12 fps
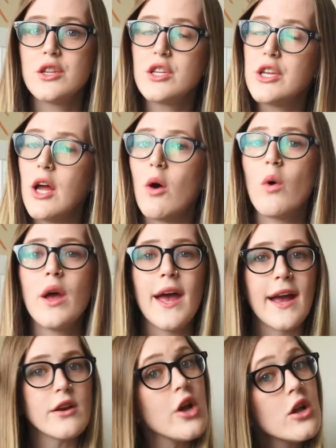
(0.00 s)
you know,
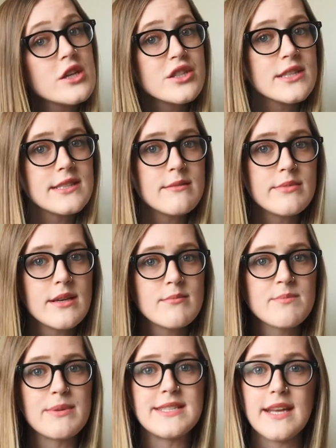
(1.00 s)
acknowledged the
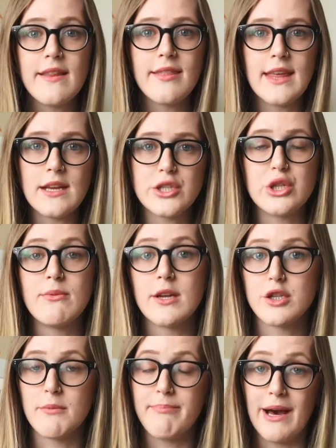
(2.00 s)
symptoms but didn't think too
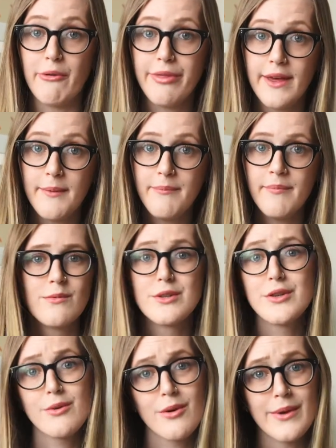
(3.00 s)
much about them.
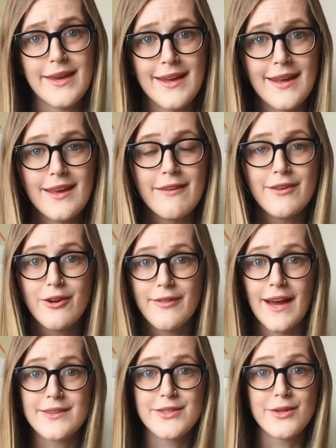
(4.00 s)
Which, who are we kidding? If you're in
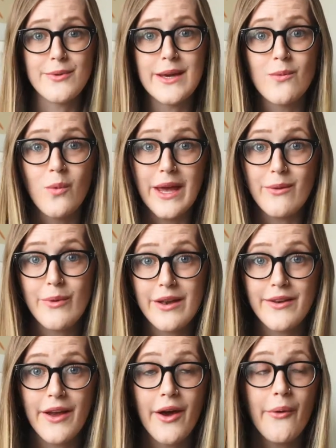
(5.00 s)
that two-week wait
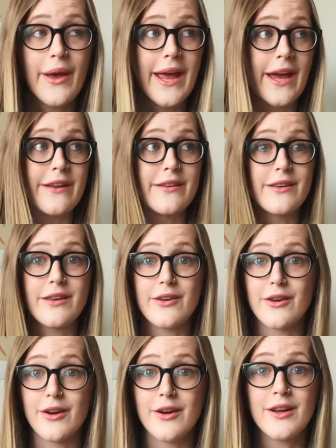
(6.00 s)
window and
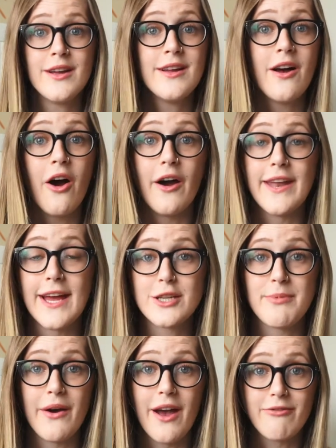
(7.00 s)
you're on
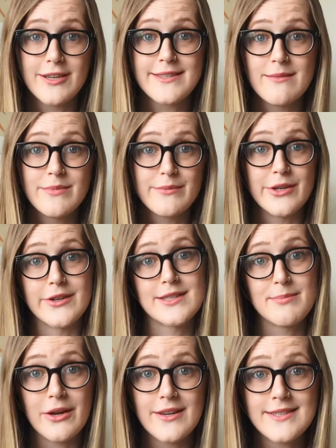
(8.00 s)
edge about every symptom you're
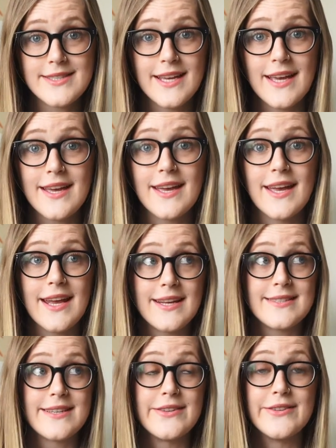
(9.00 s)
experiencing, it
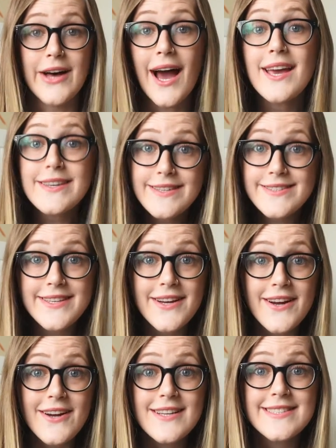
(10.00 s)
is a lot
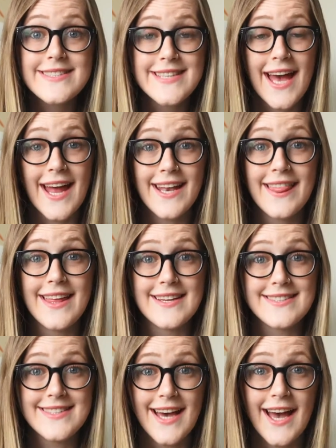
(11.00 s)
easier said
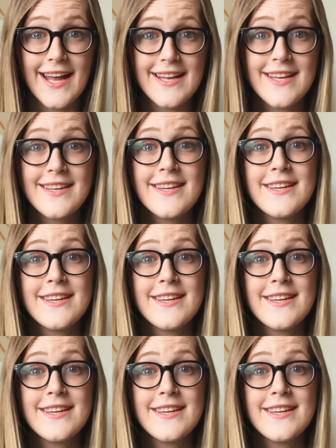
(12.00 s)
than done